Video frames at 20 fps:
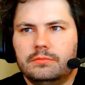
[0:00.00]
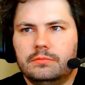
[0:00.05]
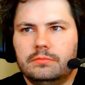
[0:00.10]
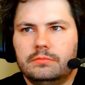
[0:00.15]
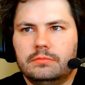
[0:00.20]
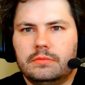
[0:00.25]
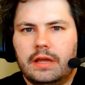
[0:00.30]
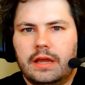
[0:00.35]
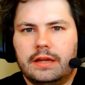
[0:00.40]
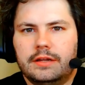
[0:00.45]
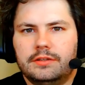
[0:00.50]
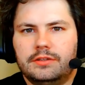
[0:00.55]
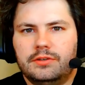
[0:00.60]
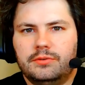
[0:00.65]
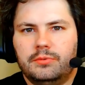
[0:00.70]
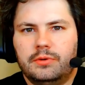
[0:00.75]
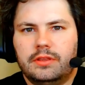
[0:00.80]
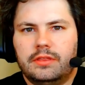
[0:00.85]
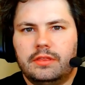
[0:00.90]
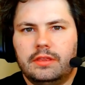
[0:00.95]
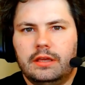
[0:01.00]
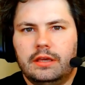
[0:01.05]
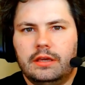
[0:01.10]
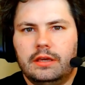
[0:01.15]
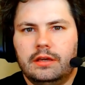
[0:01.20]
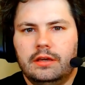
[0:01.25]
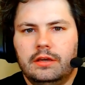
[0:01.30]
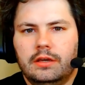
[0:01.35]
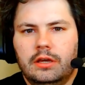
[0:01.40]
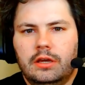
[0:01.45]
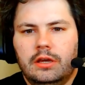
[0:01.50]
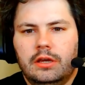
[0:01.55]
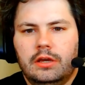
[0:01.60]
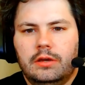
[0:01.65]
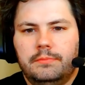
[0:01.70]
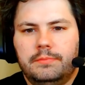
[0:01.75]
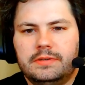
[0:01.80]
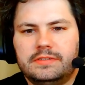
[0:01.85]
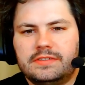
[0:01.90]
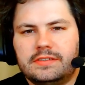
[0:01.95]
It had to do with the
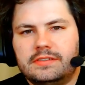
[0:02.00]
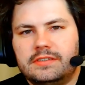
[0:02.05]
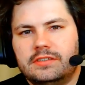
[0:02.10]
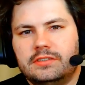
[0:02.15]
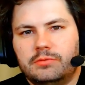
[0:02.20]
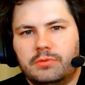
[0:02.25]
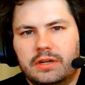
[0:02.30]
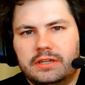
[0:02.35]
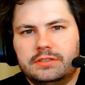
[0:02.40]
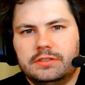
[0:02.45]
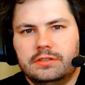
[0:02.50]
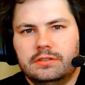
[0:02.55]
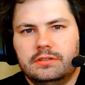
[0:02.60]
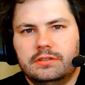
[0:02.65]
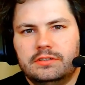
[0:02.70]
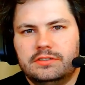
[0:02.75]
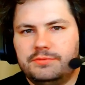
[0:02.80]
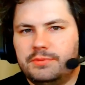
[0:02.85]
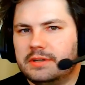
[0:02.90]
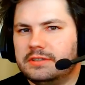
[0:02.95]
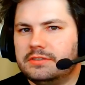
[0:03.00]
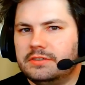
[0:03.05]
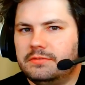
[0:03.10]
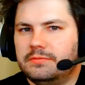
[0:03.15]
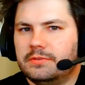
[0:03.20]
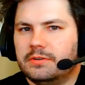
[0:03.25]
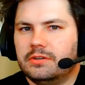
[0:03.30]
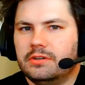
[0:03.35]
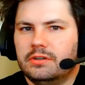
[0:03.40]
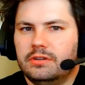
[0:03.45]
business situation, especially for